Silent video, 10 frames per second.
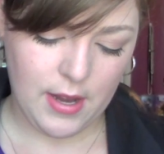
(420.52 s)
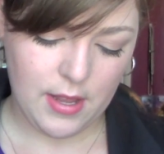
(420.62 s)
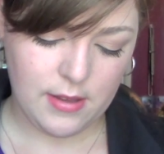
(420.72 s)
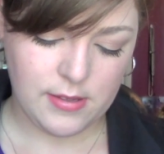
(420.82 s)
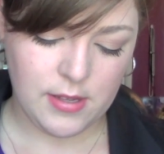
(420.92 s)
it
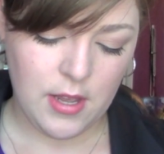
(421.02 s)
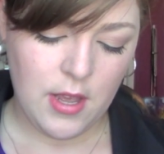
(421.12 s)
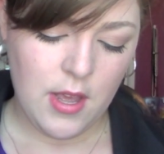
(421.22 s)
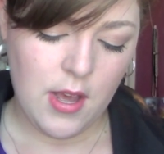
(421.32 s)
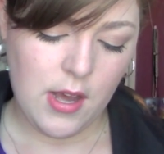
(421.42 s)
is.
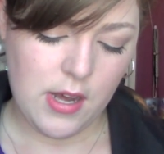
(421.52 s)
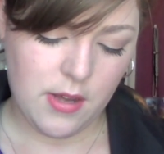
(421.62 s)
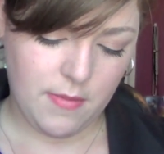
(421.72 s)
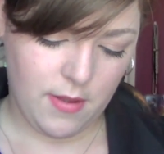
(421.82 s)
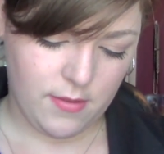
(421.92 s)

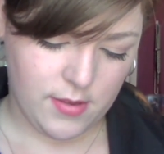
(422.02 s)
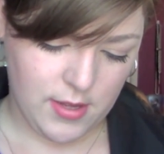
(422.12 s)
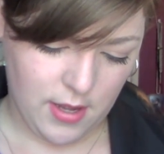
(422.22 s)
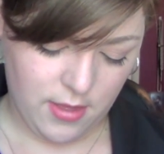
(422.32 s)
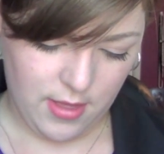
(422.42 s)
It's
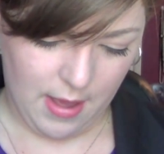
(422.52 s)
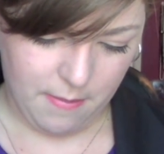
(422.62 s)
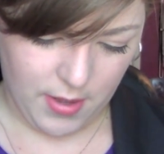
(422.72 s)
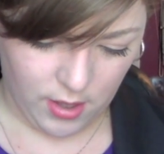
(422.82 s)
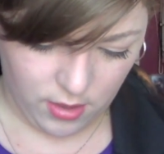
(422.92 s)
not
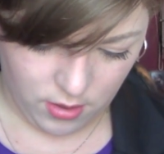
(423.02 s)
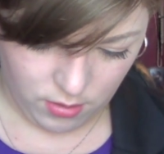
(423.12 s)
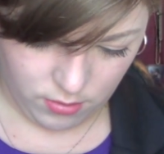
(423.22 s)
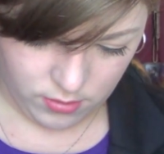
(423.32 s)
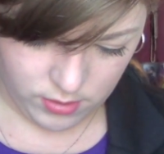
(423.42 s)
that big
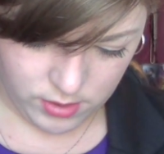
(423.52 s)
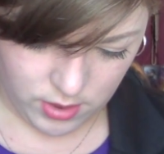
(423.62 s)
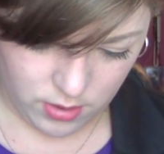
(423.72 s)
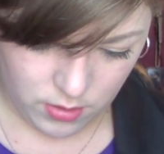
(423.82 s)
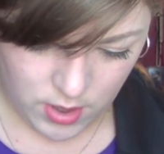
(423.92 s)
though.
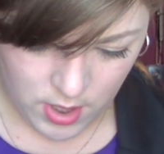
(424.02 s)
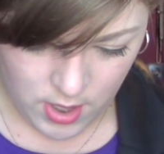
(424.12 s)
So,